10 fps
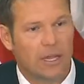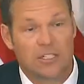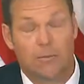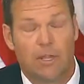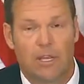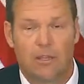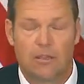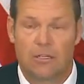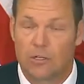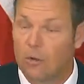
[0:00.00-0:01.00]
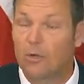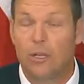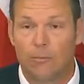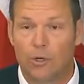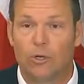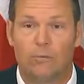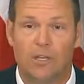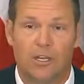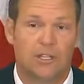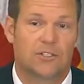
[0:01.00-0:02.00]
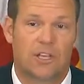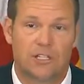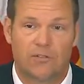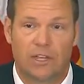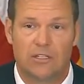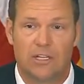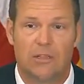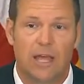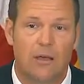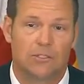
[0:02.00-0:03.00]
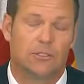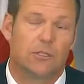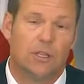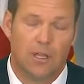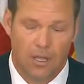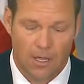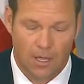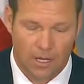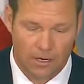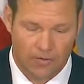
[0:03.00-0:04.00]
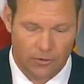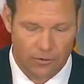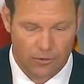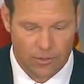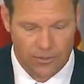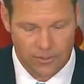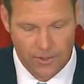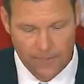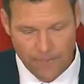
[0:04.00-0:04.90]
estimated that the total number could be in excess of 18,000 on our voter rolls.